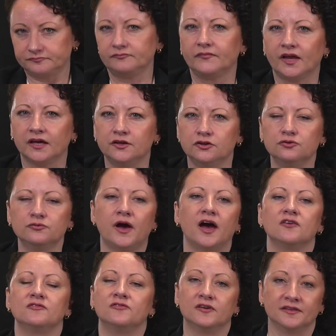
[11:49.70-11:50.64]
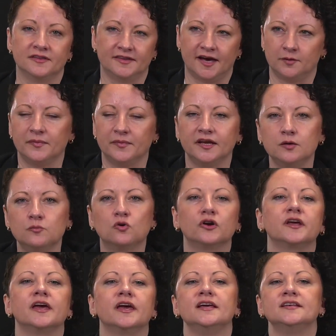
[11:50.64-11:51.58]
you have that many more
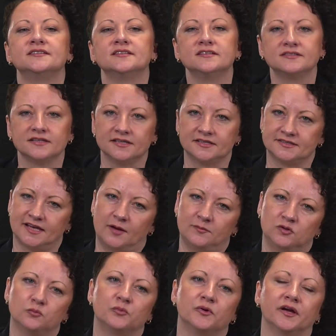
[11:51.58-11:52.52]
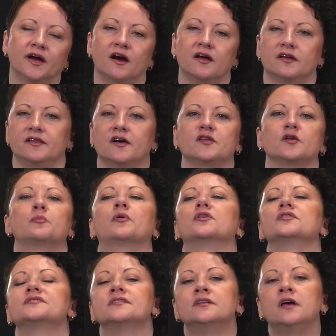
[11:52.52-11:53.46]
cases, it's time to bring on another
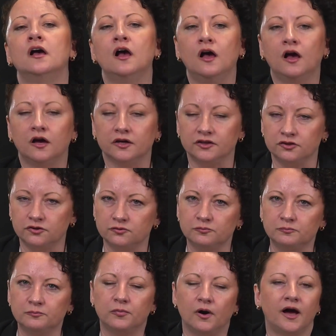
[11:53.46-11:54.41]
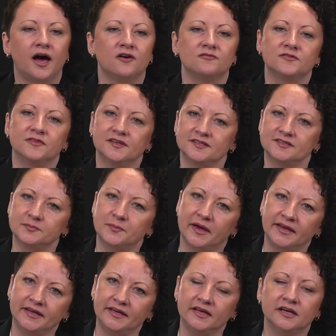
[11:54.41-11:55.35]
person. You have this
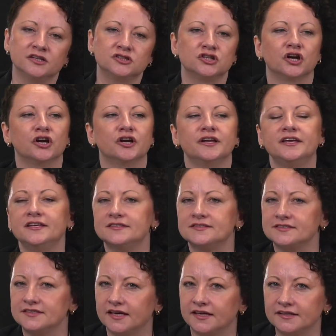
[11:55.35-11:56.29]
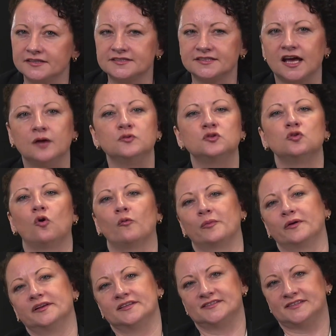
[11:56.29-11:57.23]
many attorneys, then it's time to
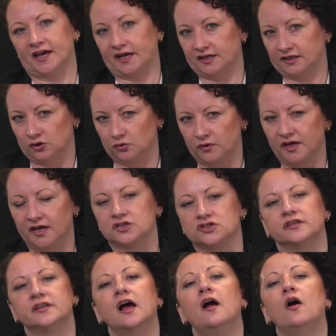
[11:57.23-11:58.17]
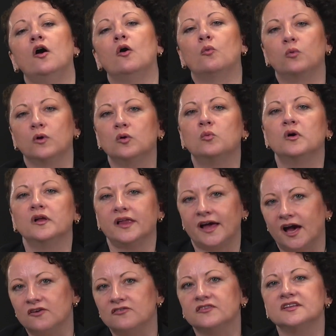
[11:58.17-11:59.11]
open a second location. We will
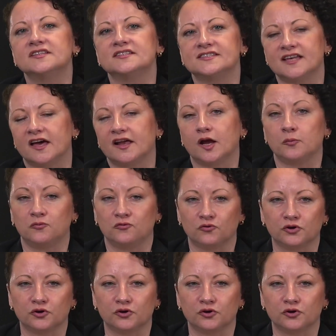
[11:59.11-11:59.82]
have this set up for